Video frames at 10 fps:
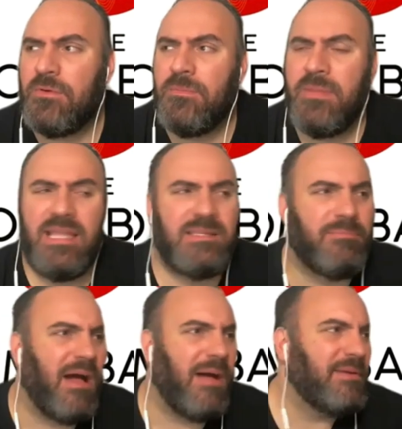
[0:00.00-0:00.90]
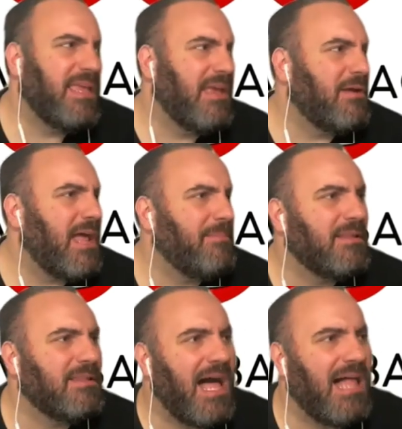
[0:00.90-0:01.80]
were made to propagate what
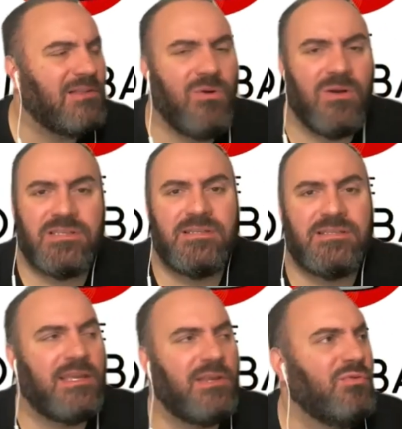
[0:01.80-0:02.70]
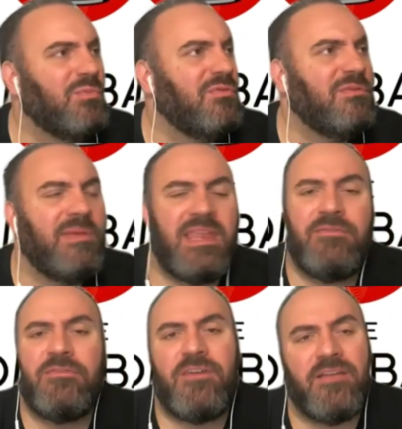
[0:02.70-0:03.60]
happened in the Holocaust, and there's like a new movie made
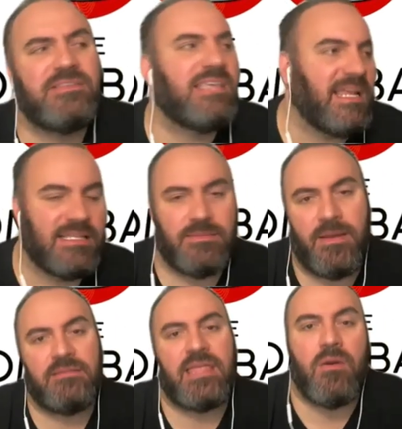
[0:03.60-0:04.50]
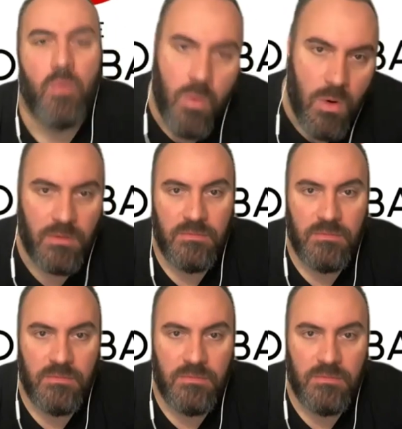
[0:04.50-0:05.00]
every 5 seconds about that war.